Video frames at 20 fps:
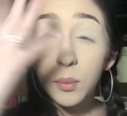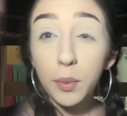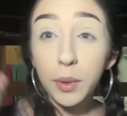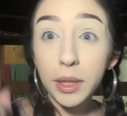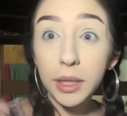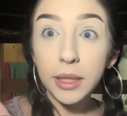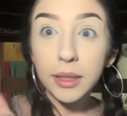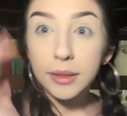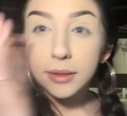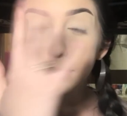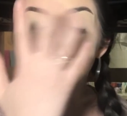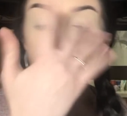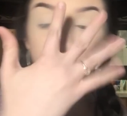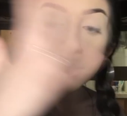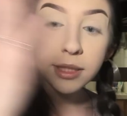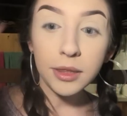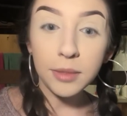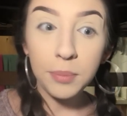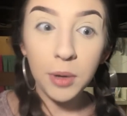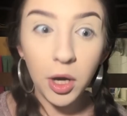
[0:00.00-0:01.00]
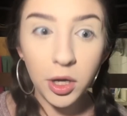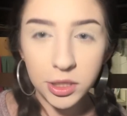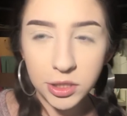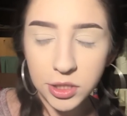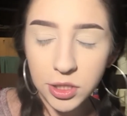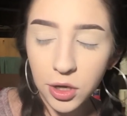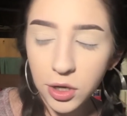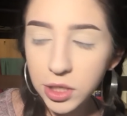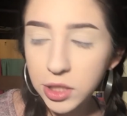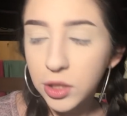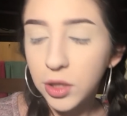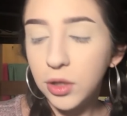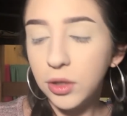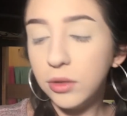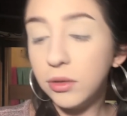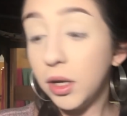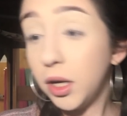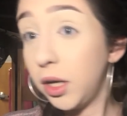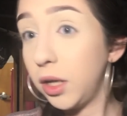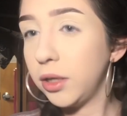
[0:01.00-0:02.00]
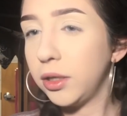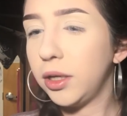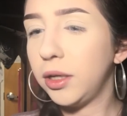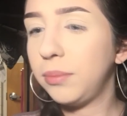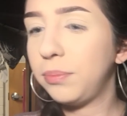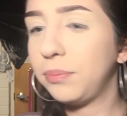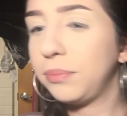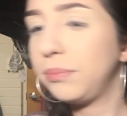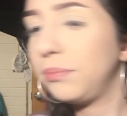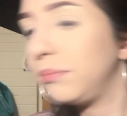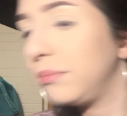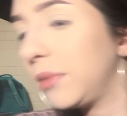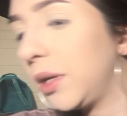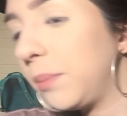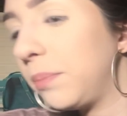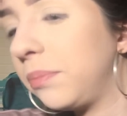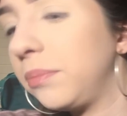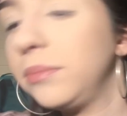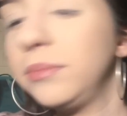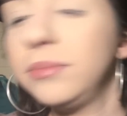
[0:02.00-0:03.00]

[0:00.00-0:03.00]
we get the party started on a, a